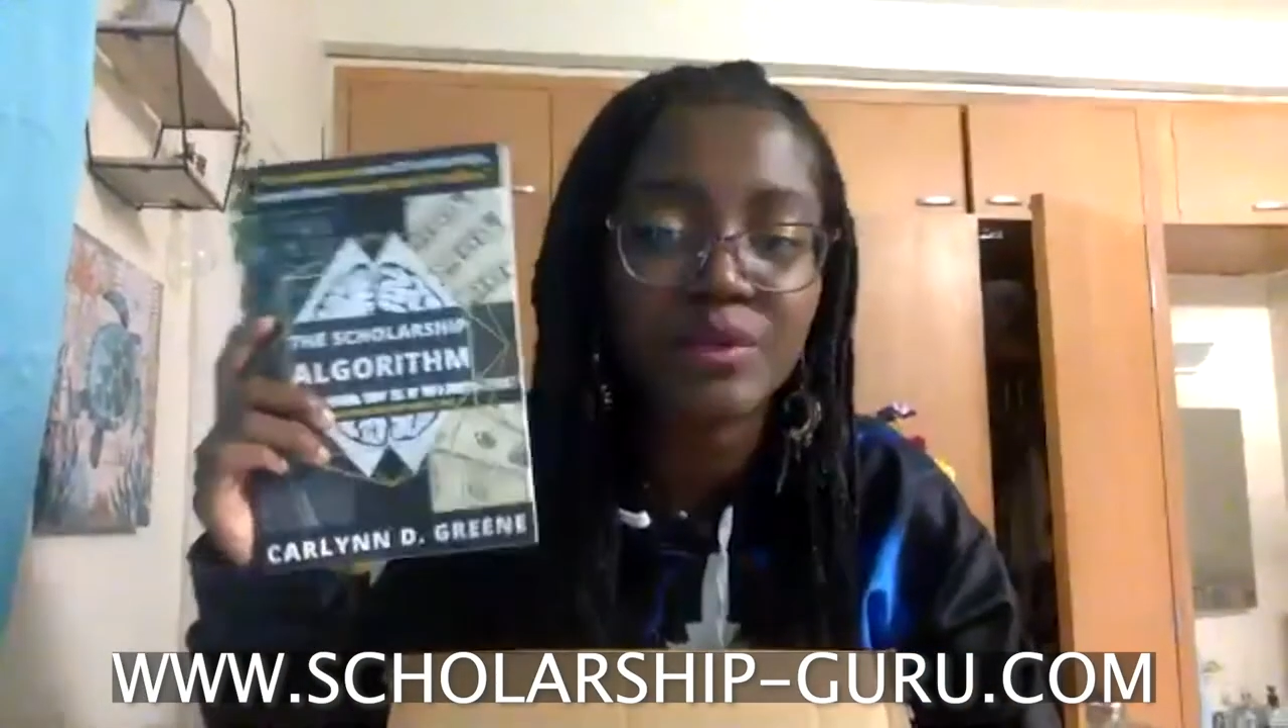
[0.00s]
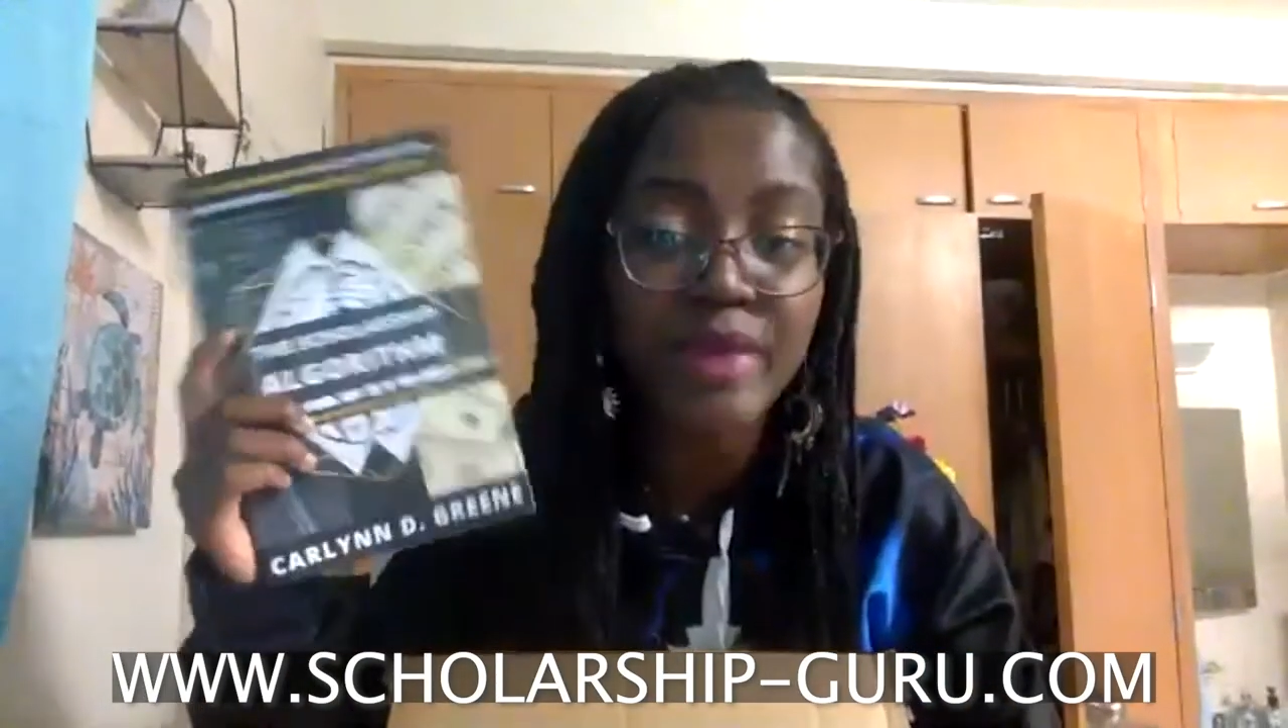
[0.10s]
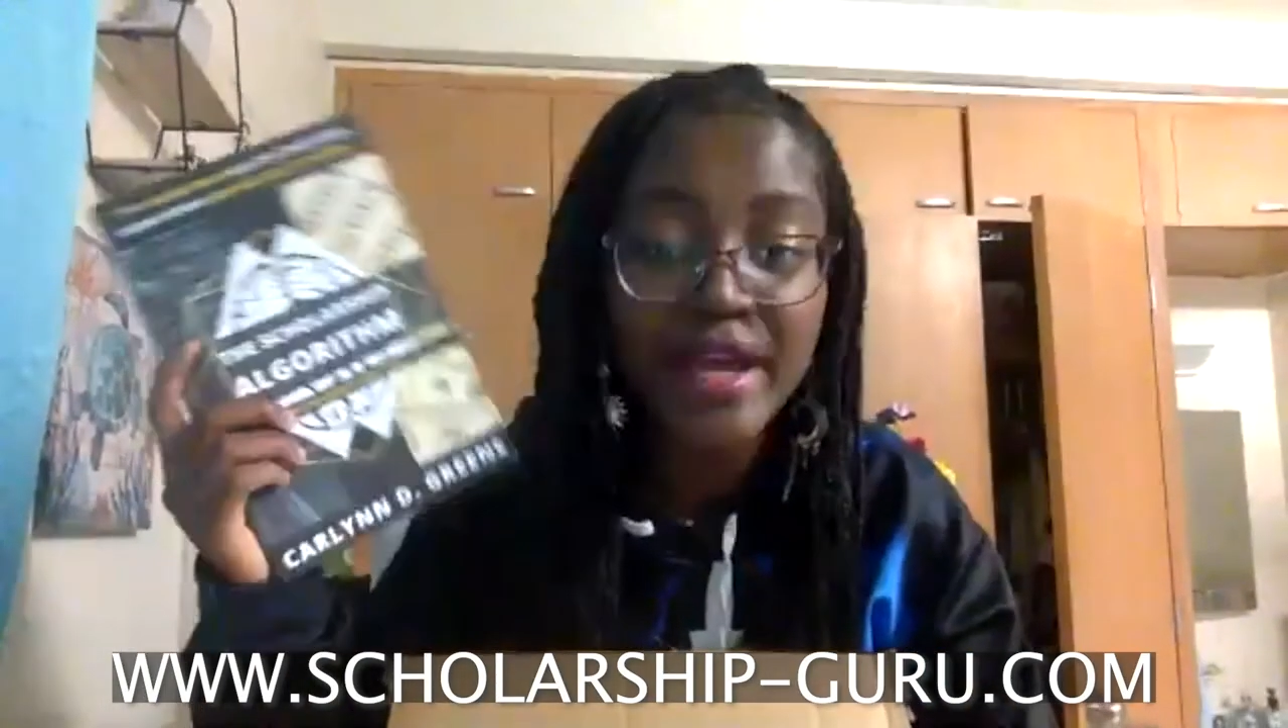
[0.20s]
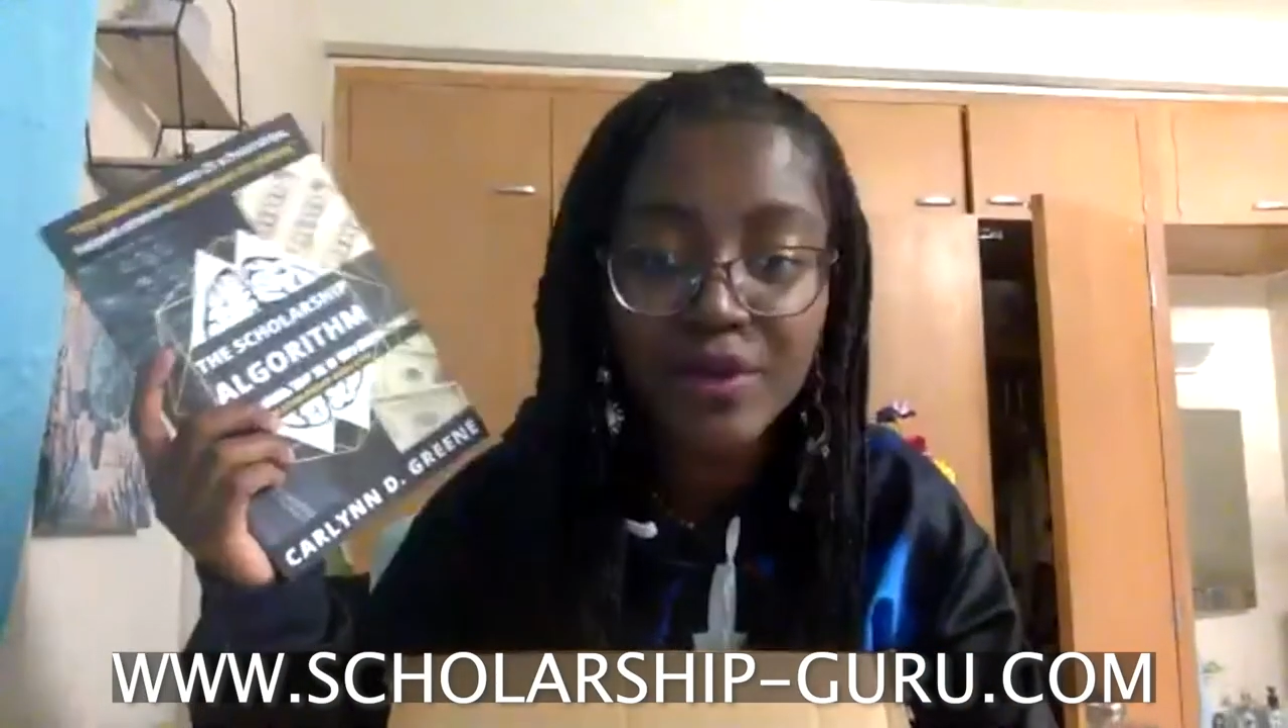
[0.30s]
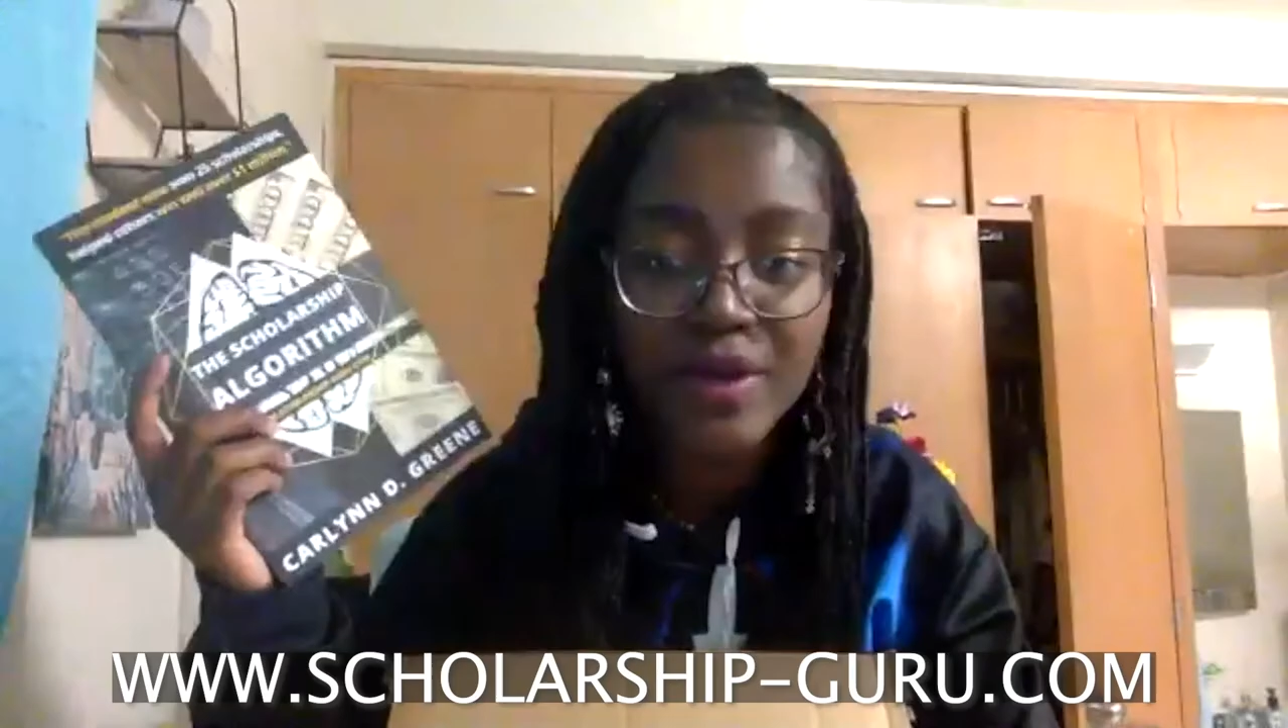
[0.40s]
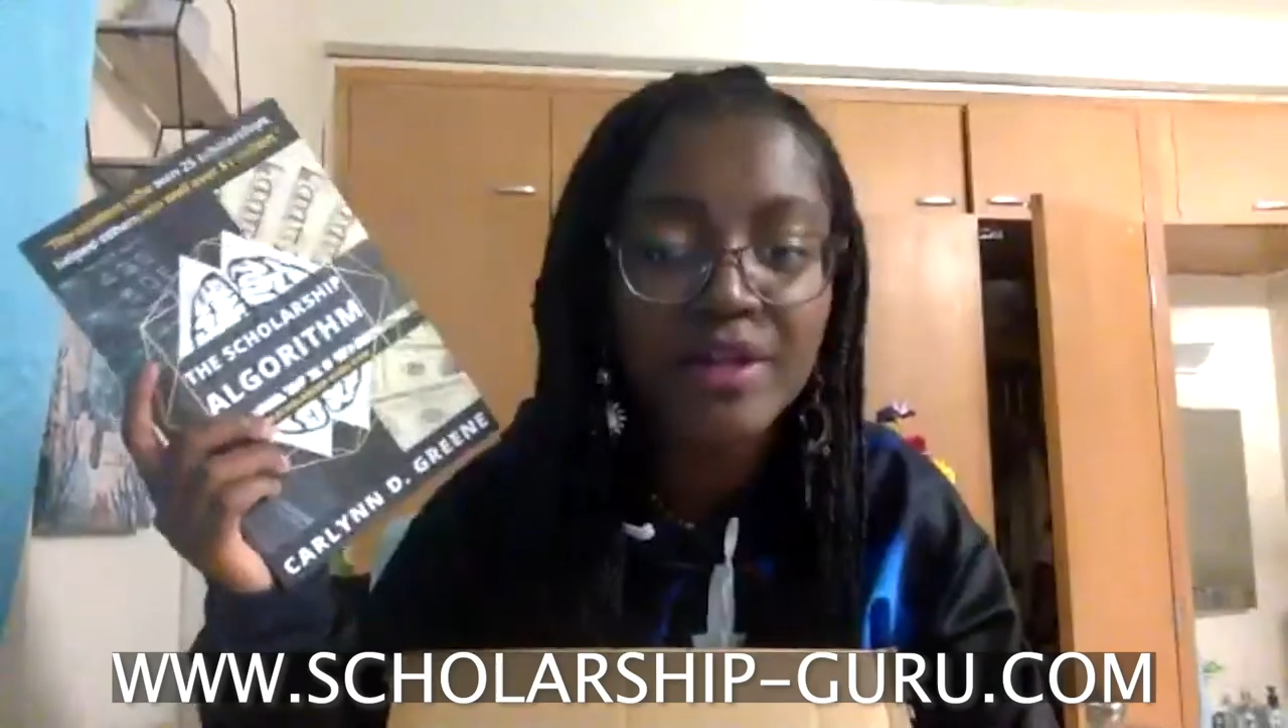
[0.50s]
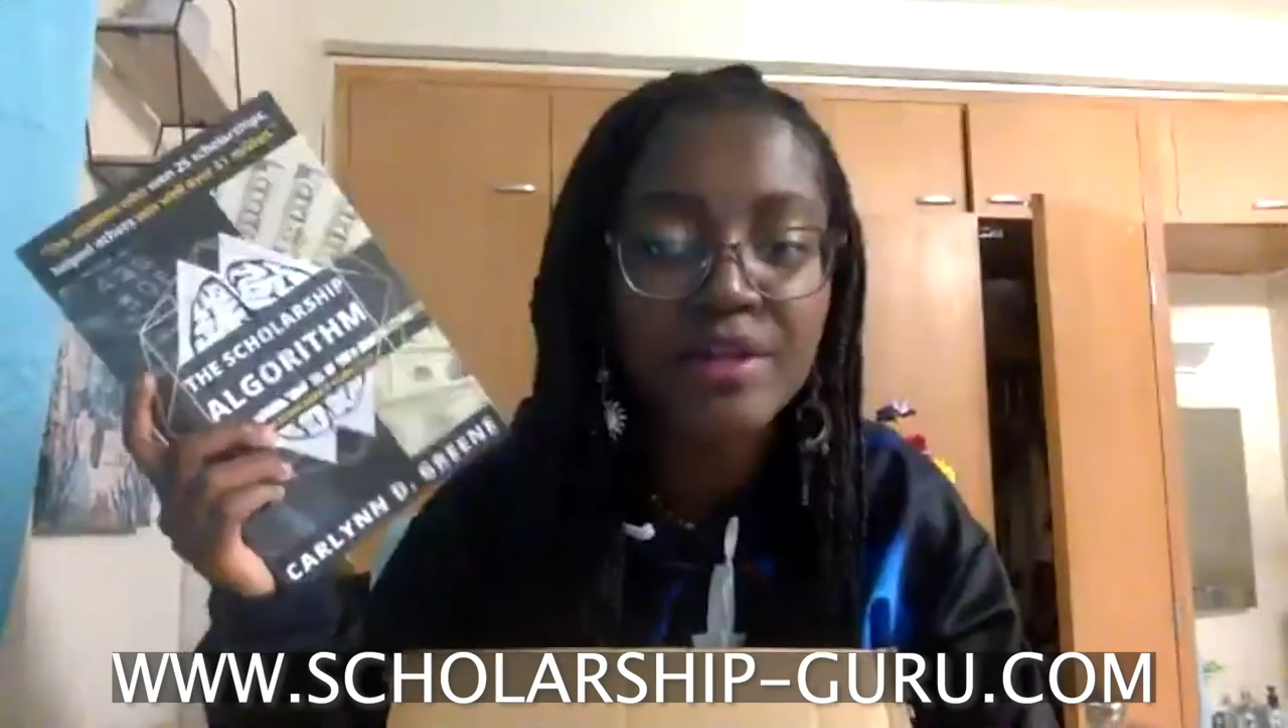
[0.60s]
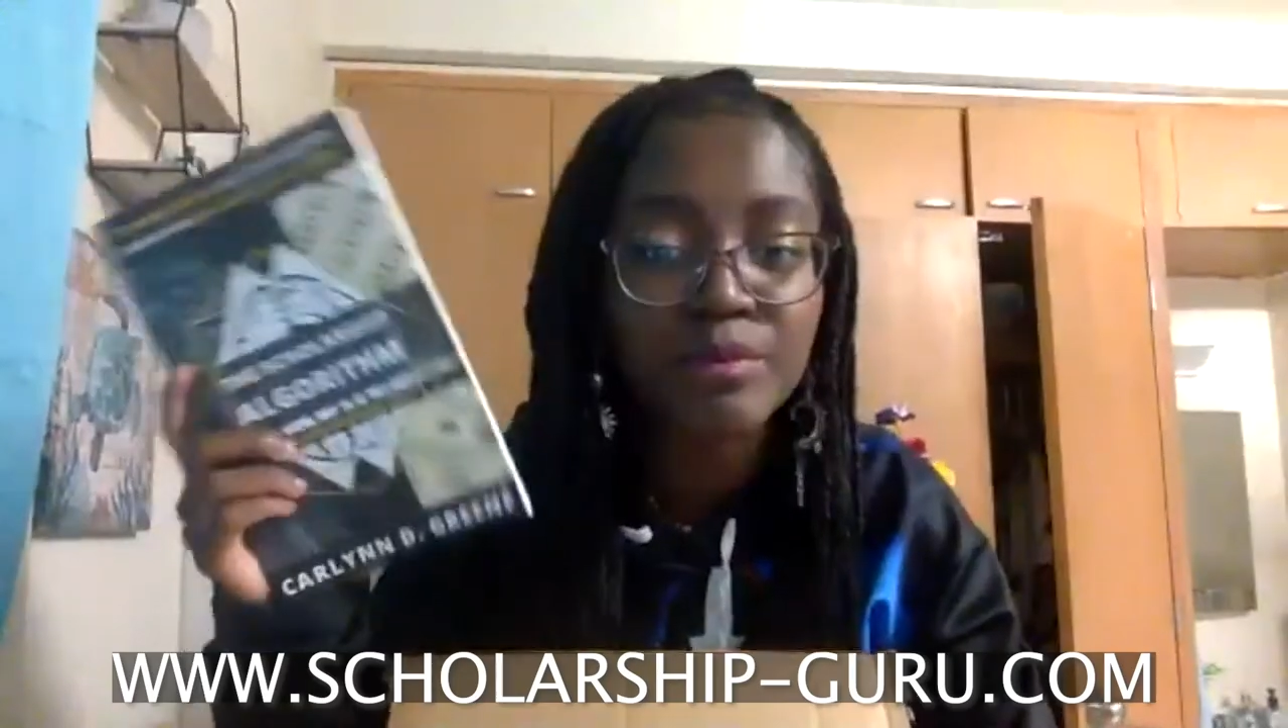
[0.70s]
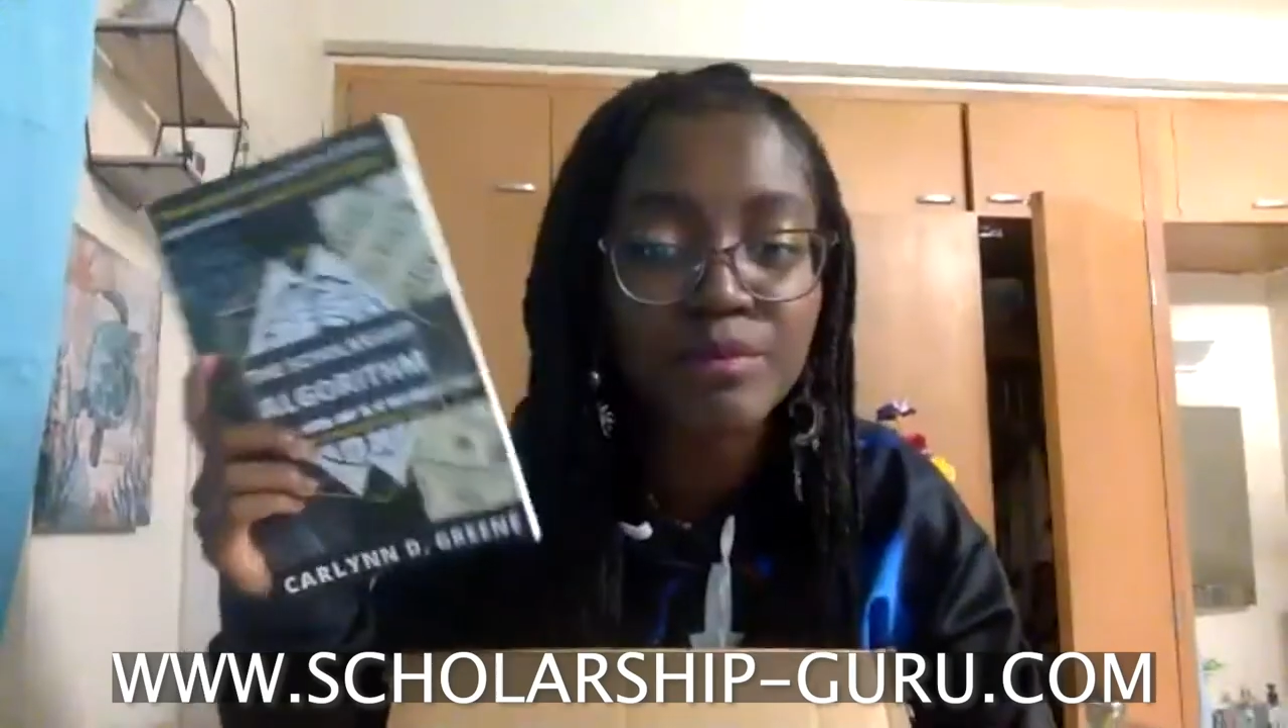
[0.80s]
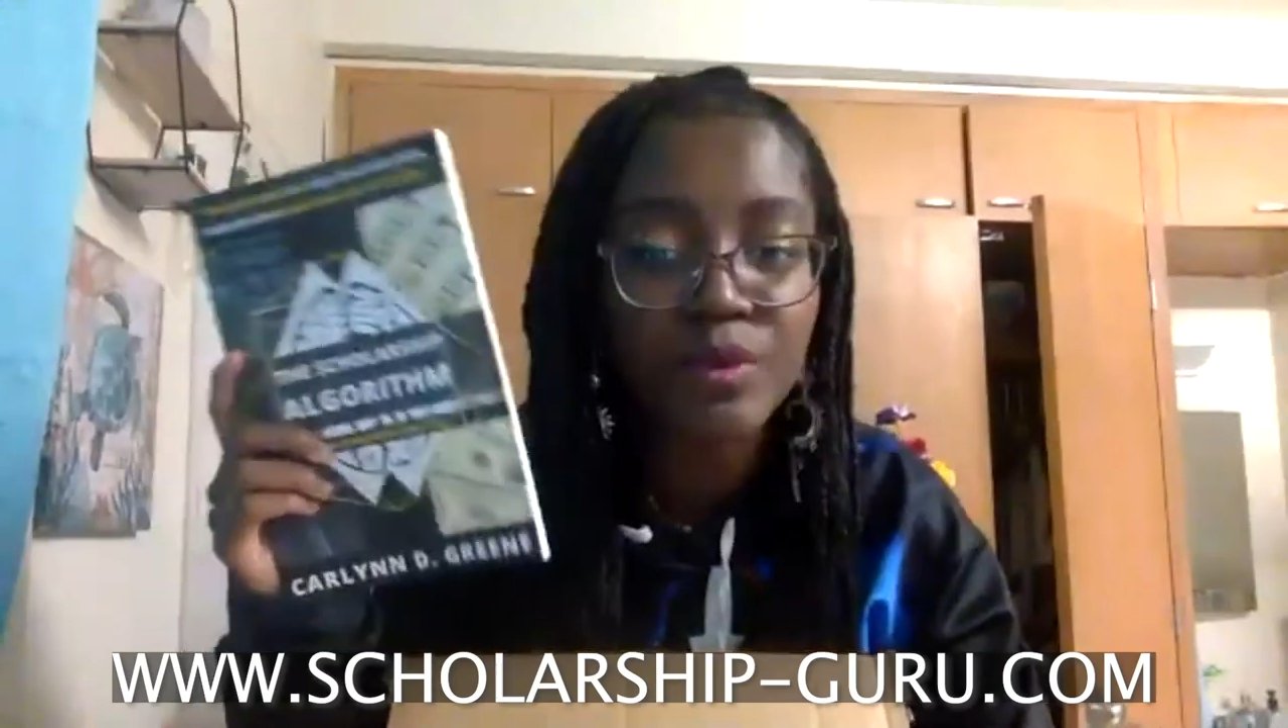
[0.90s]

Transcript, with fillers: background in